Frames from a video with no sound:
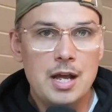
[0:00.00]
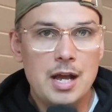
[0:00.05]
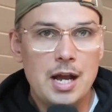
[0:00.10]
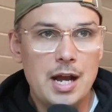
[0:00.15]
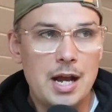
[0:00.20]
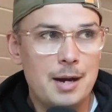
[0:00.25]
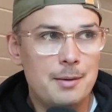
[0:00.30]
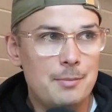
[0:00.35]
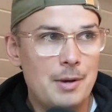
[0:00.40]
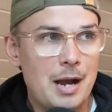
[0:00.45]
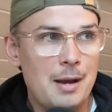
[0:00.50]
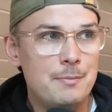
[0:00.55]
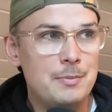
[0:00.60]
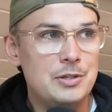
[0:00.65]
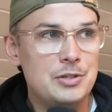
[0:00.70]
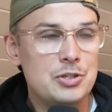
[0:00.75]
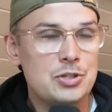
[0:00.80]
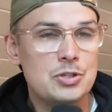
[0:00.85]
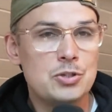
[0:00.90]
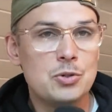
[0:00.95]
I've
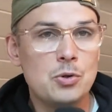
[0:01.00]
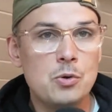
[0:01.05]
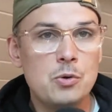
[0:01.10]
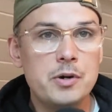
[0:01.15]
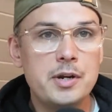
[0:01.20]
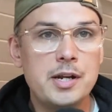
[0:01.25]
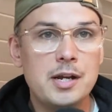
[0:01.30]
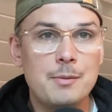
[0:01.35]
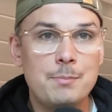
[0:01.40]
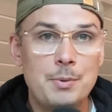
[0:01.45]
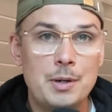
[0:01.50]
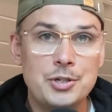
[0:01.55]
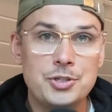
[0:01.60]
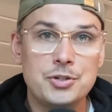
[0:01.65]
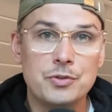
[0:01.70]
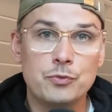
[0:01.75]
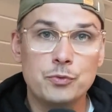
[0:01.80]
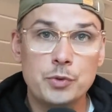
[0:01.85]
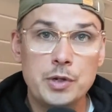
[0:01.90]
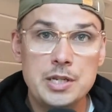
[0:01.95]
been storing a bunch
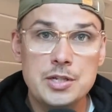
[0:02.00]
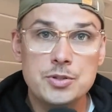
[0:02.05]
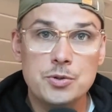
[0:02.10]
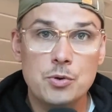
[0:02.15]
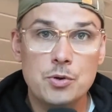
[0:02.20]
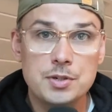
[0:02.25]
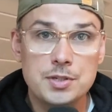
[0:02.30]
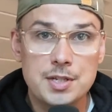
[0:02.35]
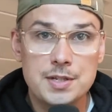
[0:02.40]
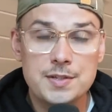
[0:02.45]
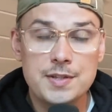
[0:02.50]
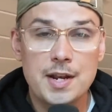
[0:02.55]
of resources